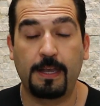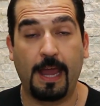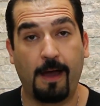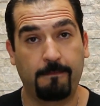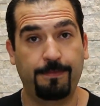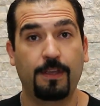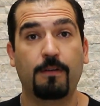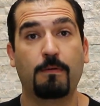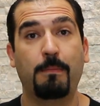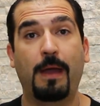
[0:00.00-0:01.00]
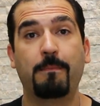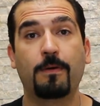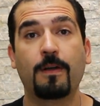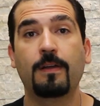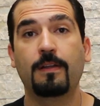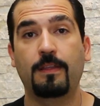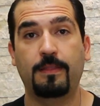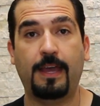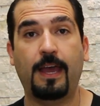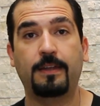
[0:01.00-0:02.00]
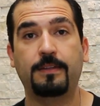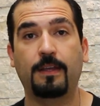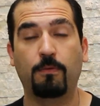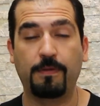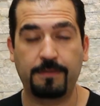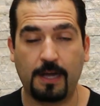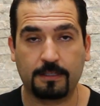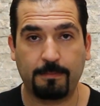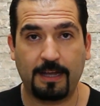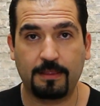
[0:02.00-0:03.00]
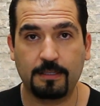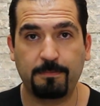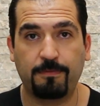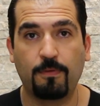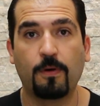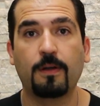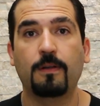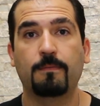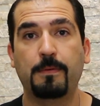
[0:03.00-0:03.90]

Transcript: Now, remember that we've talked about this before.